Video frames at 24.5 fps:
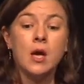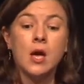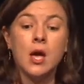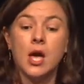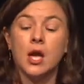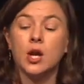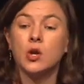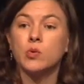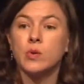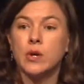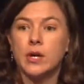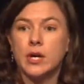
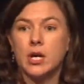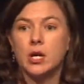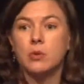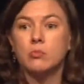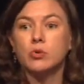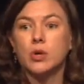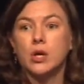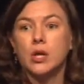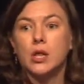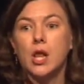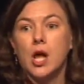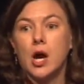and create
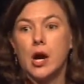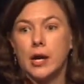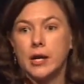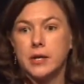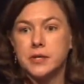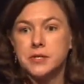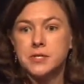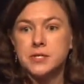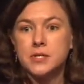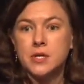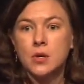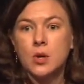inbred
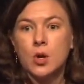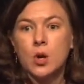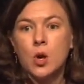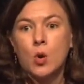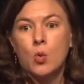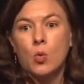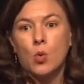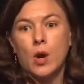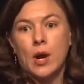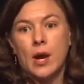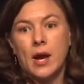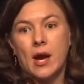lines
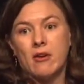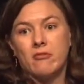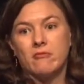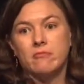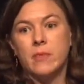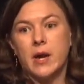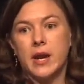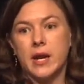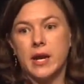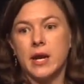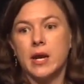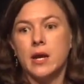where I have
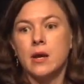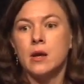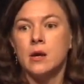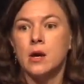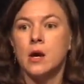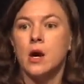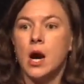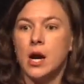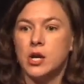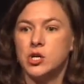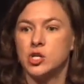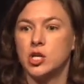many
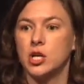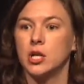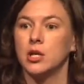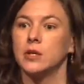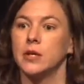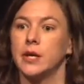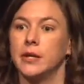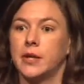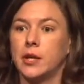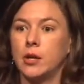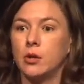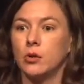
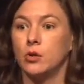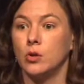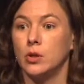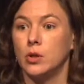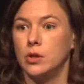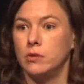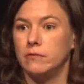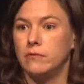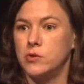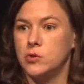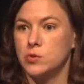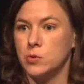genetically identical
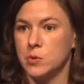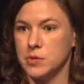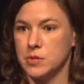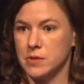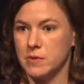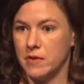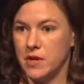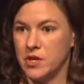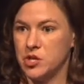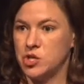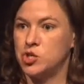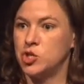individuals
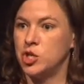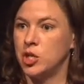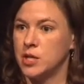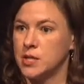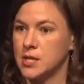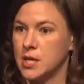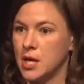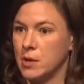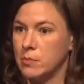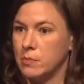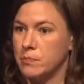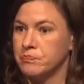of each
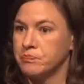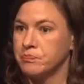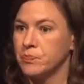genotype,